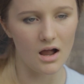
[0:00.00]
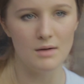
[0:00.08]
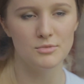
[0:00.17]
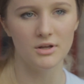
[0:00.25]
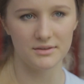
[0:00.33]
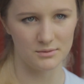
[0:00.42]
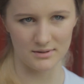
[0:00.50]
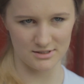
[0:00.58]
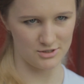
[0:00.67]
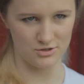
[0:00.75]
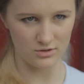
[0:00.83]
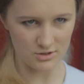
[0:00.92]
I'm not the one
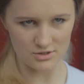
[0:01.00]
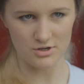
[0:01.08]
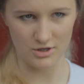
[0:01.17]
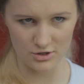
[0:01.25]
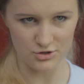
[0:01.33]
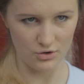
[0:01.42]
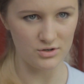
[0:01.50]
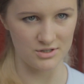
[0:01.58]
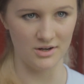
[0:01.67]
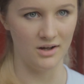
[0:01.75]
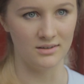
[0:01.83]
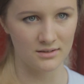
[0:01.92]
to talk to. You can talk
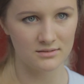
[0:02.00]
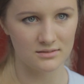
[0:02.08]
to her.